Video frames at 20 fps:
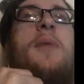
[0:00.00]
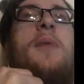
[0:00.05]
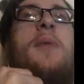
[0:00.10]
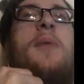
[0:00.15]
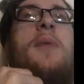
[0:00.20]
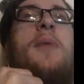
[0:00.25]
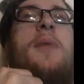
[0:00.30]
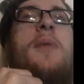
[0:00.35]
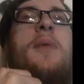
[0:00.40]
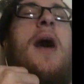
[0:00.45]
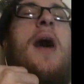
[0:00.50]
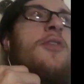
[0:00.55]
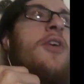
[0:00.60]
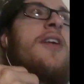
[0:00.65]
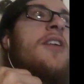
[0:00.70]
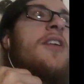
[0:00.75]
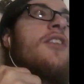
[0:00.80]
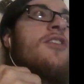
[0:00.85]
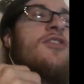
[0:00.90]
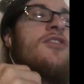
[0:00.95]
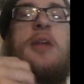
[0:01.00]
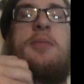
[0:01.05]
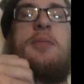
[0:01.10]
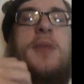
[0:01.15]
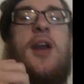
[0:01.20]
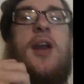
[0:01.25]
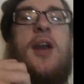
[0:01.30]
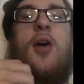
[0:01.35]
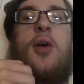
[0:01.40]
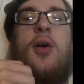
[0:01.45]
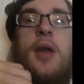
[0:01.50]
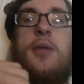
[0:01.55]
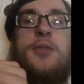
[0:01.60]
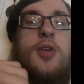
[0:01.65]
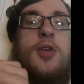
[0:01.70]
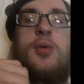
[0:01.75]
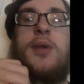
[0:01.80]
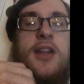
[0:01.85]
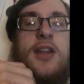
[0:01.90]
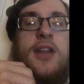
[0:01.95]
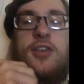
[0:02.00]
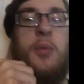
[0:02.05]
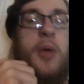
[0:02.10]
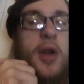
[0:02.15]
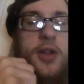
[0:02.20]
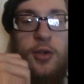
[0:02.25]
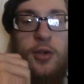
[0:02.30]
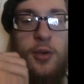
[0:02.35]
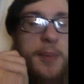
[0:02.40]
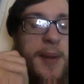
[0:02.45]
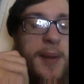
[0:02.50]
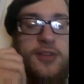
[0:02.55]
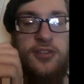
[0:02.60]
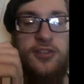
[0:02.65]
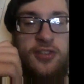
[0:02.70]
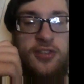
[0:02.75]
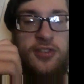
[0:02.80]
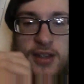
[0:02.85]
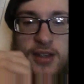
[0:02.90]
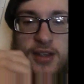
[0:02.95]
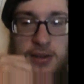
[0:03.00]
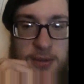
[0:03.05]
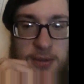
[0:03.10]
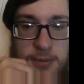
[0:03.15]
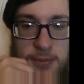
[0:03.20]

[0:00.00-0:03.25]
be possibly thinking the same thing? You get to what you're about to say.